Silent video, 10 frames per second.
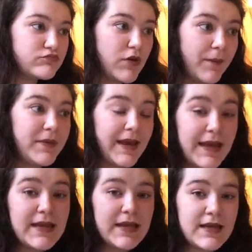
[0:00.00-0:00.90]

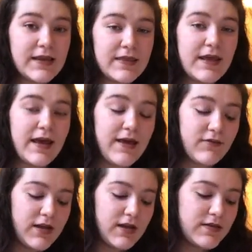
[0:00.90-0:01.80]
obtaining the
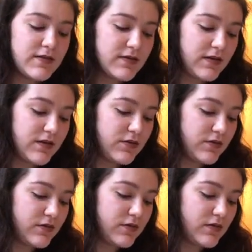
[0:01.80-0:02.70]
evidence to
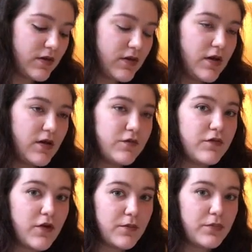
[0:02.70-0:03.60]
use
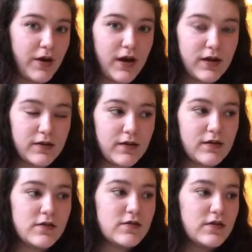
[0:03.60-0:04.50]
from
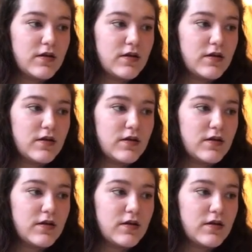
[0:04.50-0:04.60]
practice.